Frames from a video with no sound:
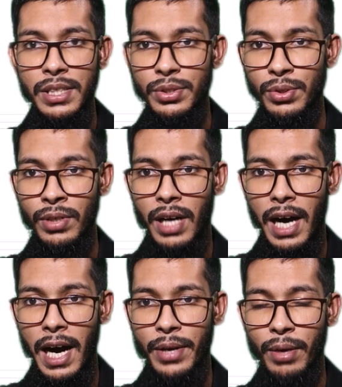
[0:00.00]
So
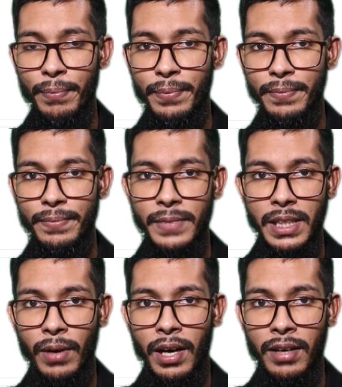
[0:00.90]
I hope
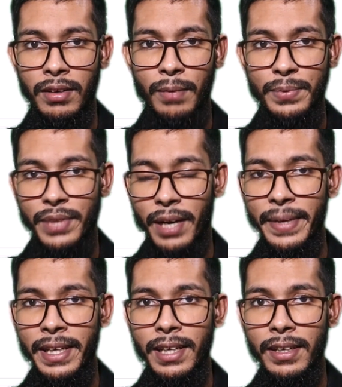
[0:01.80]
you are
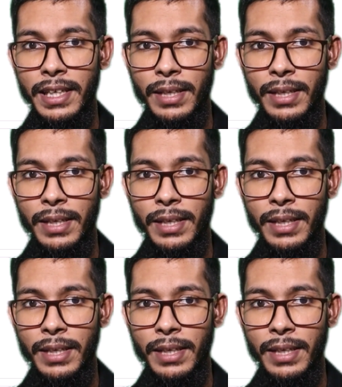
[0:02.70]
observing